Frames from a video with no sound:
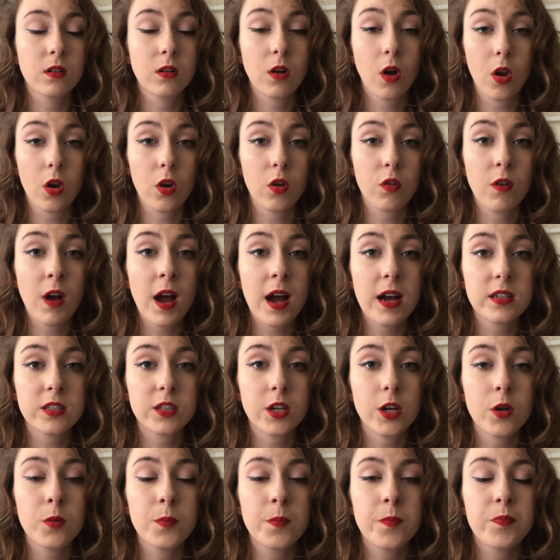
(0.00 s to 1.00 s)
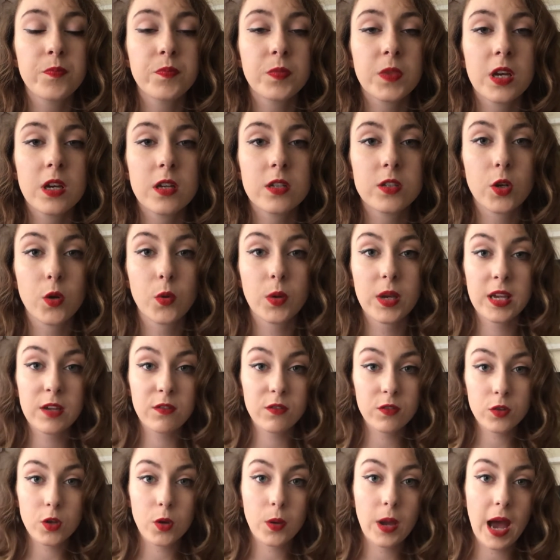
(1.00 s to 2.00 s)
Colorado. So
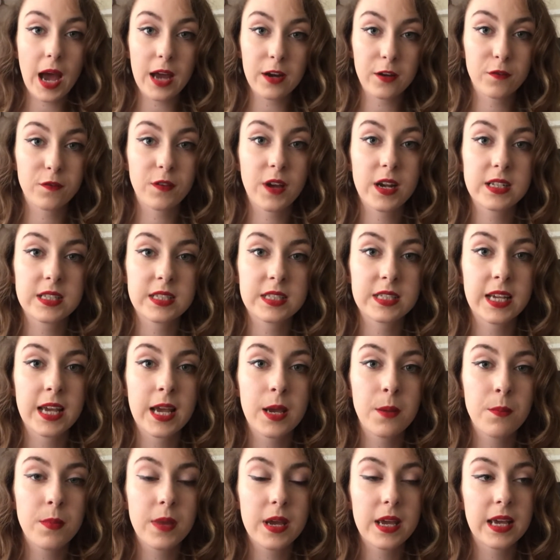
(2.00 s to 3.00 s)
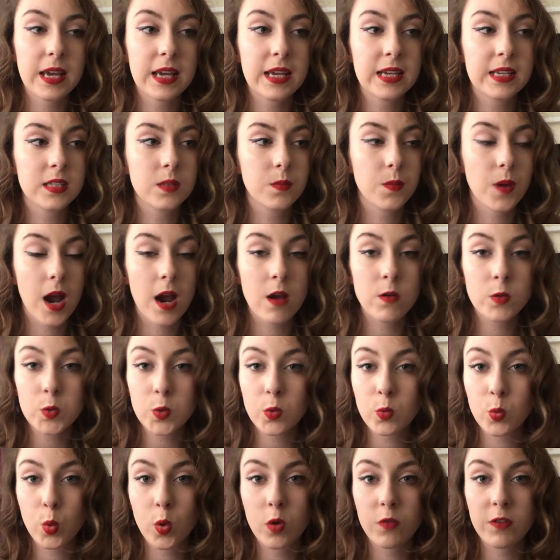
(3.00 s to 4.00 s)
even though it had affected him, his
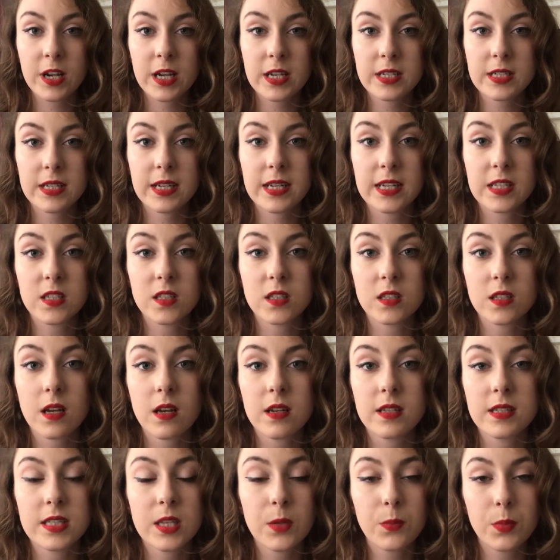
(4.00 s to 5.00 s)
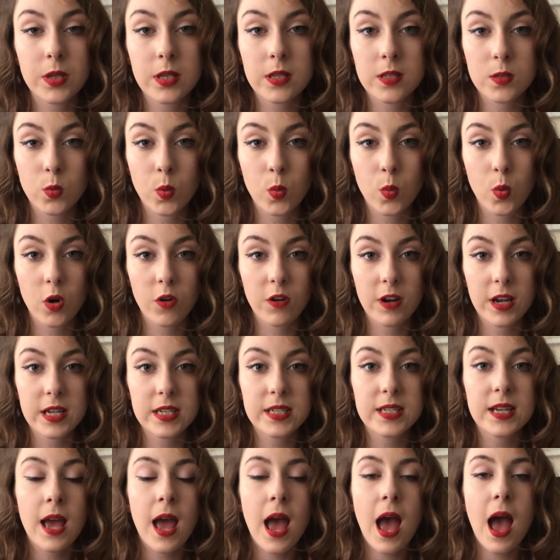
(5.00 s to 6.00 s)
parents were worried, his siblings were
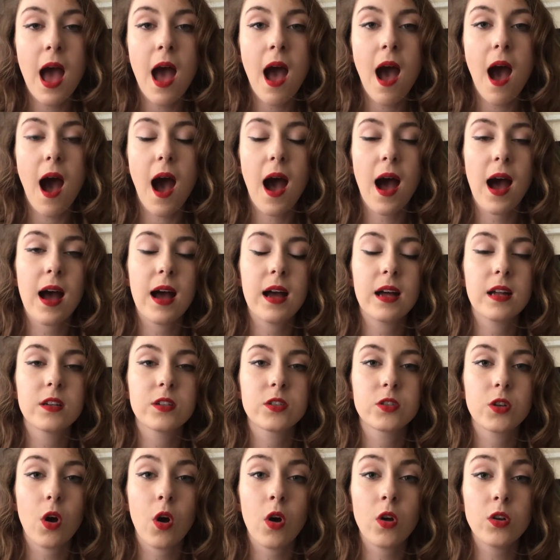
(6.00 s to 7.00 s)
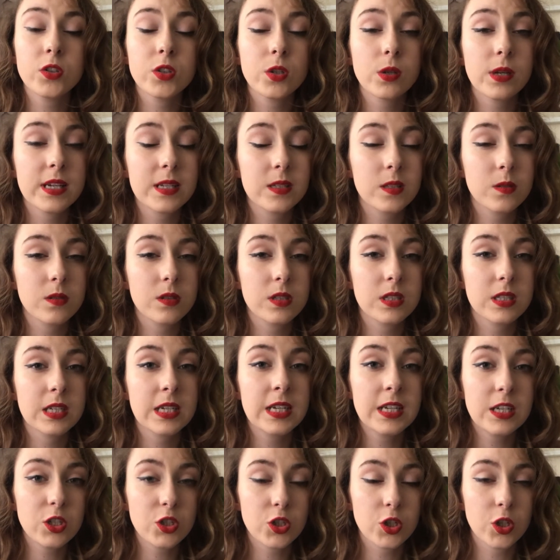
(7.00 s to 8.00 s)
worried, and also his
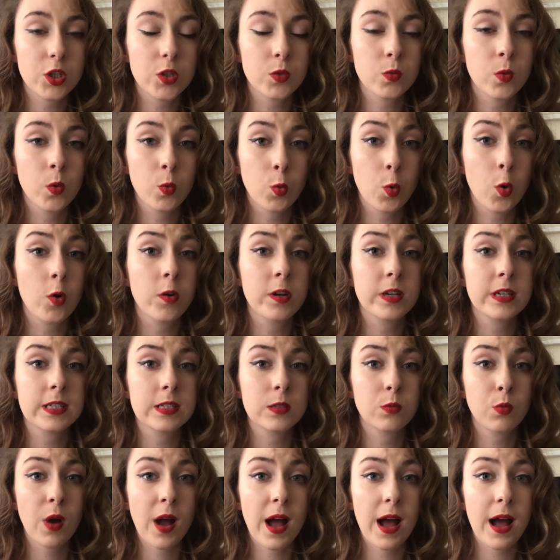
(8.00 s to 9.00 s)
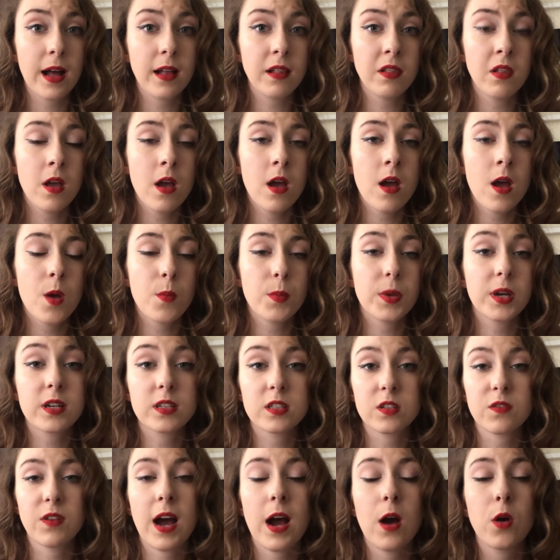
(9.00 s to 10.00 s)
teachers were worried as well
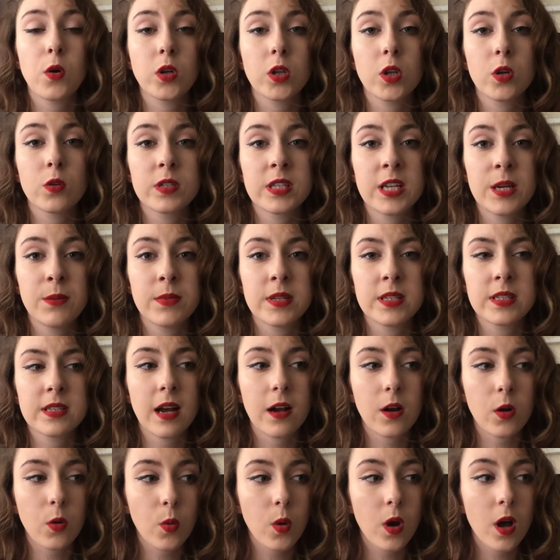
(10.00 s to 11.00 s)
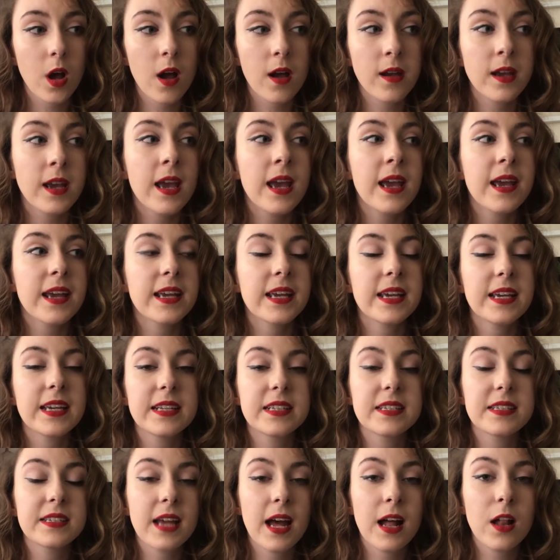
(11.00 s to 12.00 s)
because of how close him and Zach were.
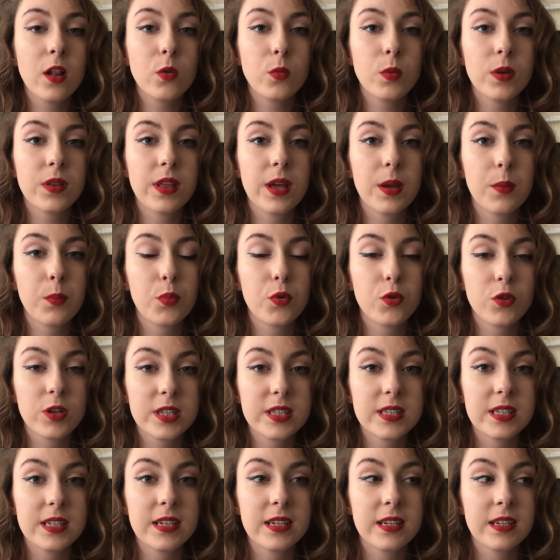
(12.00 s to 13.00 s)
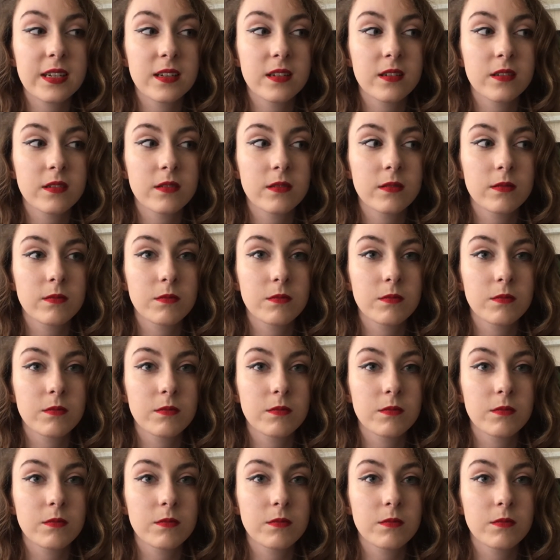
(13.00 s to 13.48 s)
He dealt with it pretty